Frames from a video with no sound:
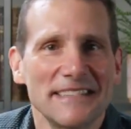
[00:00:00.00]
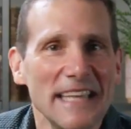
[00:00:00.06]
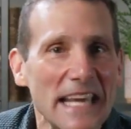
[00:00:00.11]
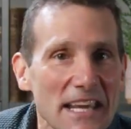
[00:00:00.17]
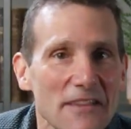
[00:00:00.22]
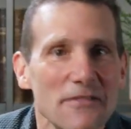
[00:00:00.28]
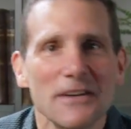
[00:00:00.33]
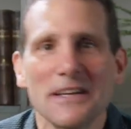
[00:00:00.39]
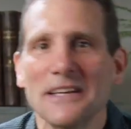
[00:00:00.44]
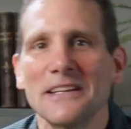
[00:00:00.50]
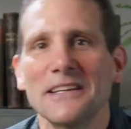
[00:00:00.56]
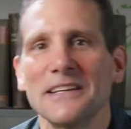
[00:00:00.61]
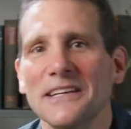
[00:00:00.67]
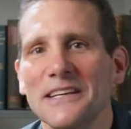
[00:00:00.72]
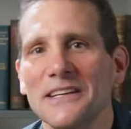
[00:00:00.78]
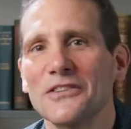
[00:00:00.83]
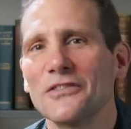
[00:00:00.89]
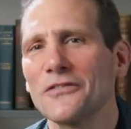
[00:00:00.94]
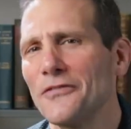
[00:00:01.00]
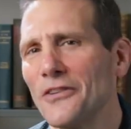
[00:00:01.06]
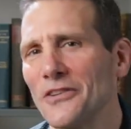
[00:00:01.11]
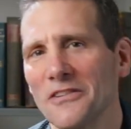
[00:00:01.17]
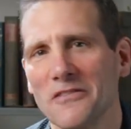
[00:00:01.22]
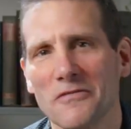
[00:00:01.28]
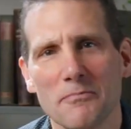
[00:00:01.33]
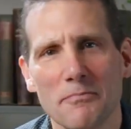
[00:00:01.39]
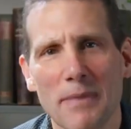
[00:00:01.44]
David is
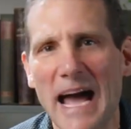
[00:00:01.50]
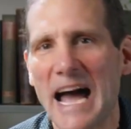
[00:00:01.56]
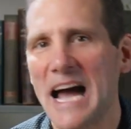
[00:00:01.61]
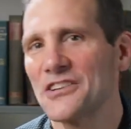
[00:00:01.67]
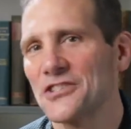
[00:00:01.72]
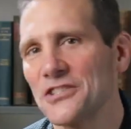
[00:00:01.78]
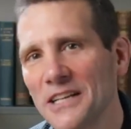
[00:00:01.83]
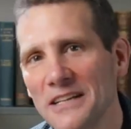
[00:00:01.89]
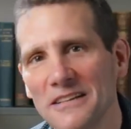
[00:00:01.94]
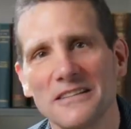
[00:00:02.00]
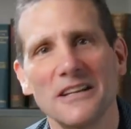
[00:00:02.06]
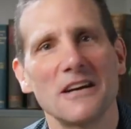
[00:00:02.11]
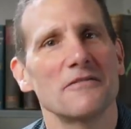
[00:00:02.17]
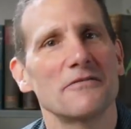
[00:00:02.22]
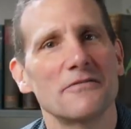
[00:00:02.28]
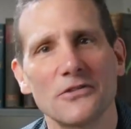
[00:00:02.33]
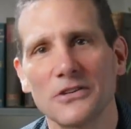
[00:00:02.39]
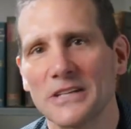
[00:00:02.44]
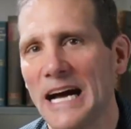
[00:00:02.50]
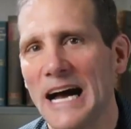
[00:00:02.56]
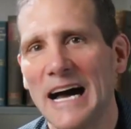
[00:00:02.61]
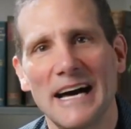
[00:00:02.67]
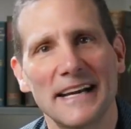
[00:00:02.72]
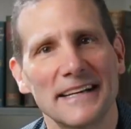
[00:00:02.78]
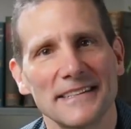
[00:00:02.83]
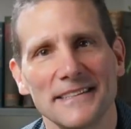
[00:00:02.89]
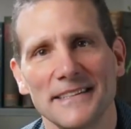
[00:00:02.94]
full of passionate love for
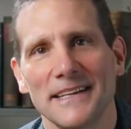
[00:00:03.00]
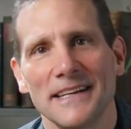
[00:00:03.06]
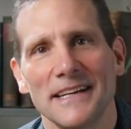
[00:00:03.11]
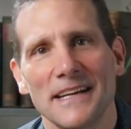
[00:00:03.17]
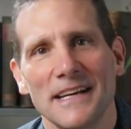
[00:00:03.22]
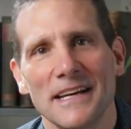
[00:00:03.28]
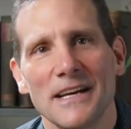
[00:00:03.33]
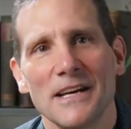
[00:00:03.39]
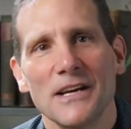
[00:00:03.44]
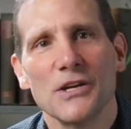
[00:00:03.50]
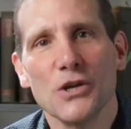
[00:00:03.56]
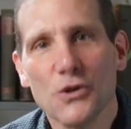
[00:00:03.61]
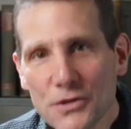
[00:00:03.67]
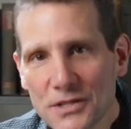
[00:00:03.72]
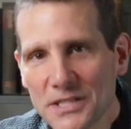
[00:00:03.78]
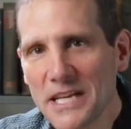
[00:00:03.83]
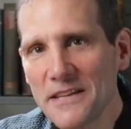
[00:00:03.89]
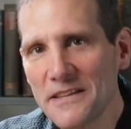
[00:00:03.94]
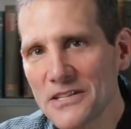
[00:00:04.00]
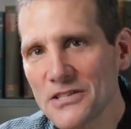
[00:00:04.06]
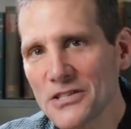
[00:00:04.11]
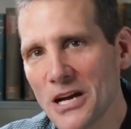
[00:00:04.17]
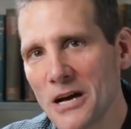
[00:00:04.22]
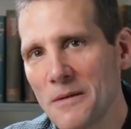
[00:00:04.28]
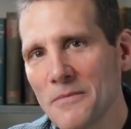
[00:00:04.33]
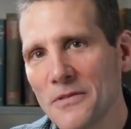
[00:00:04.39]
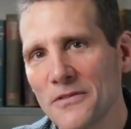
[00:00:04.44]
God. You see this
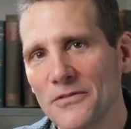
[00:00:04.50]
come